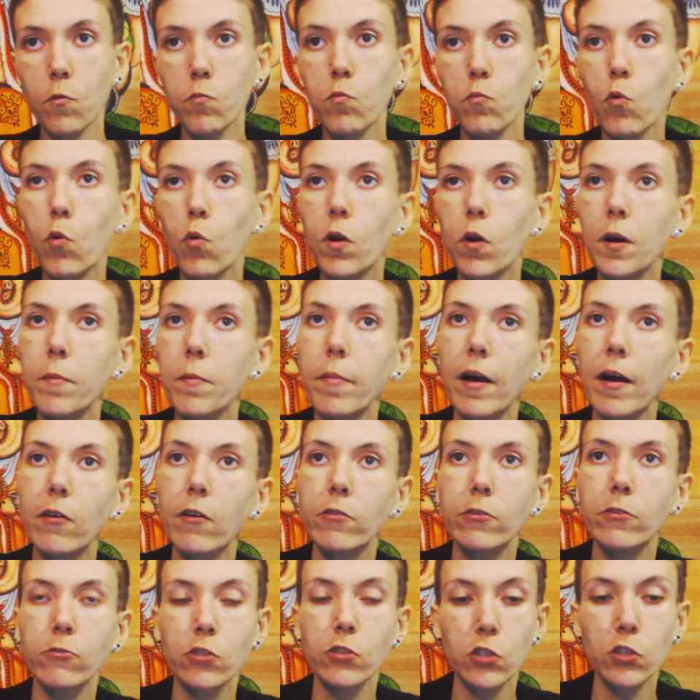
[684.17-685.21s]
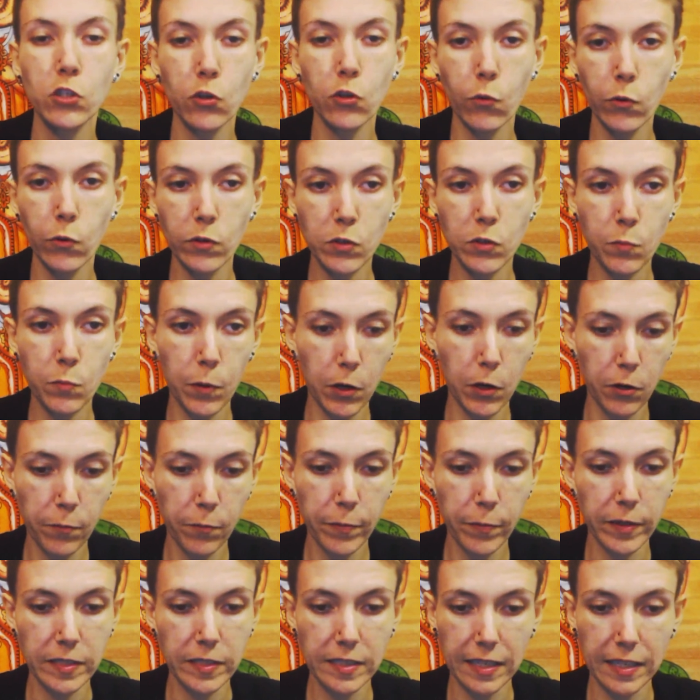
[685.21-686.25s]
more about your soul's
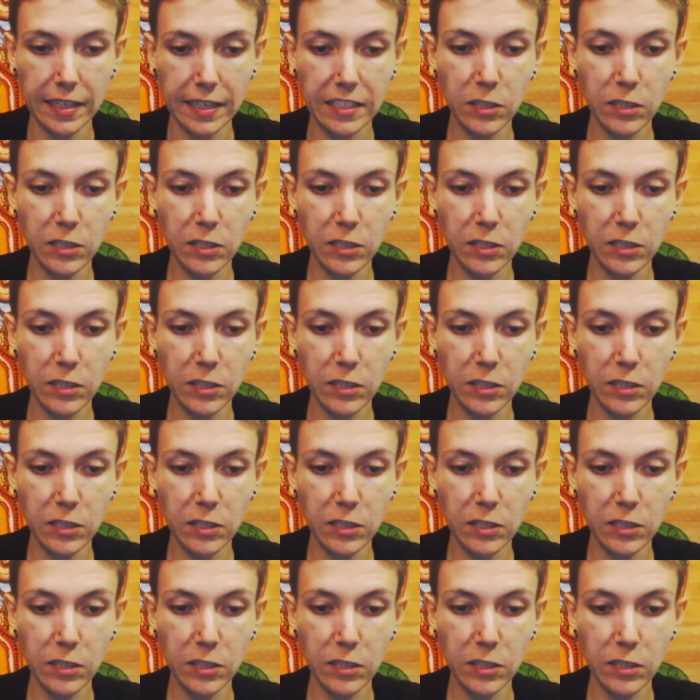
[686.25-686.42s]
purpose,